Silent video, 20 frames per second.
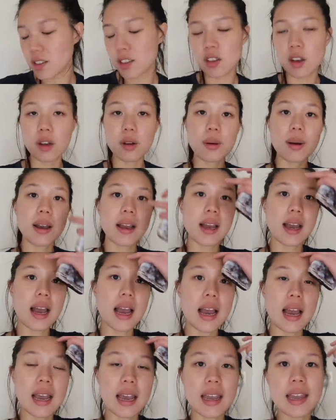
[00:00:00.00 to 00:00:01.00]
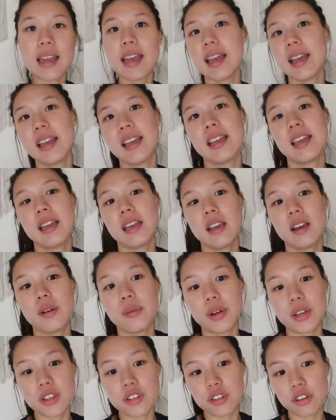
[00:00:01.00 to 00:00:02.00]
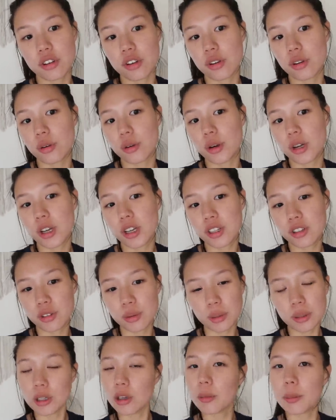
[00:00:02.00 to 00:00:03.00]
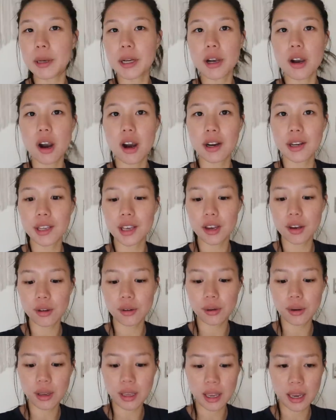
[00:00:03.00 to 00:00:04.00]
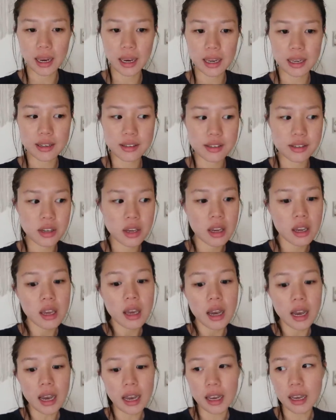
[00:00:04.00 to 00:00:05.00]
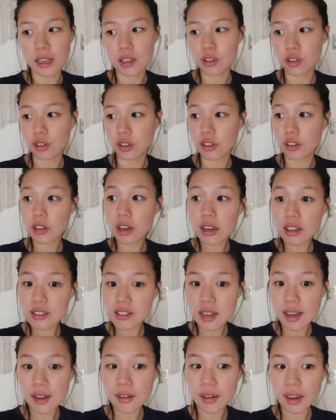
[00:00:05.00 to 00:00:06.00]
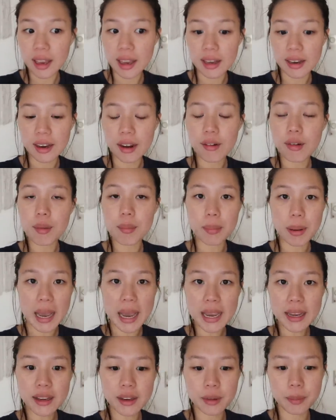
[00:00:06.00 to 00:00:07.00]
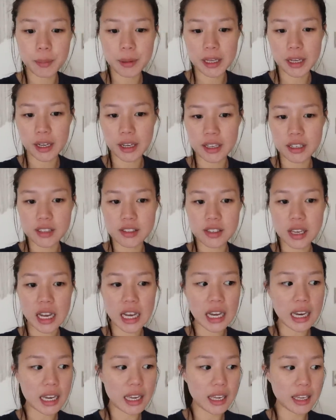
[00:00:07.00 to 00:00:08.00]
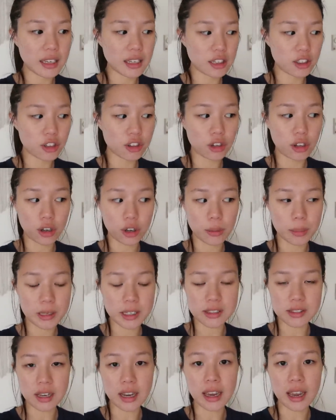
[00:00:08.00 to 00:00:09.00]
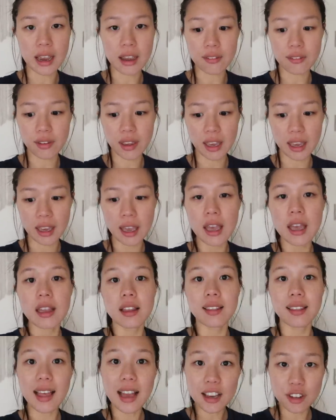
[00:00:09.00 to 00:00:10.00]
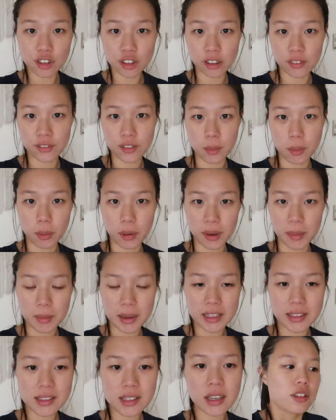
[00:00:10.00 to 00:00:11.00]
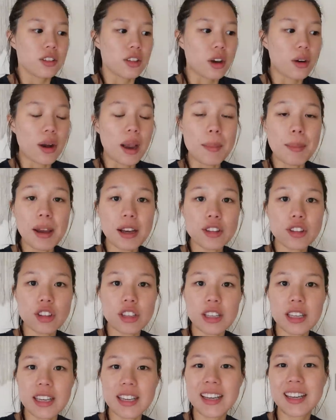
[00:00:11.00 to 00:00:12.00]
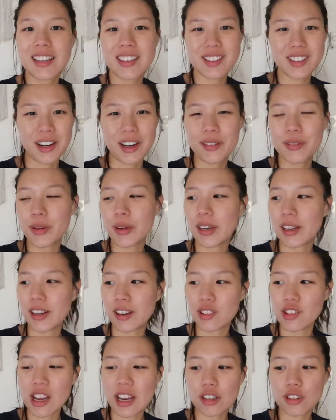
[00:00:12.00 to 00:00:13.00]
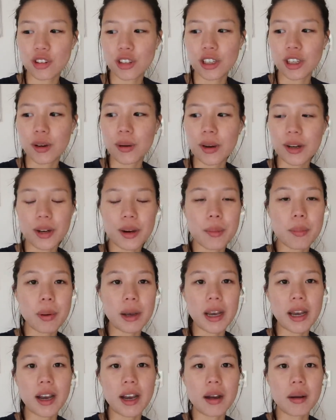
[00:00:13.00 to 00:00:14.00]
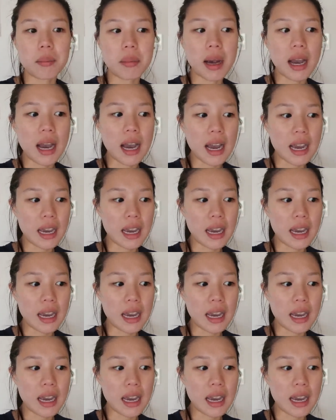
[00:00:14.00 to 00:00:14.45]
so I went to do a little bit of cardio and I took the dogs out, and now I'm back because I need to go because I have a lash lift appointment. So I'm actually, sorry if you can hear Jack drinking water, but I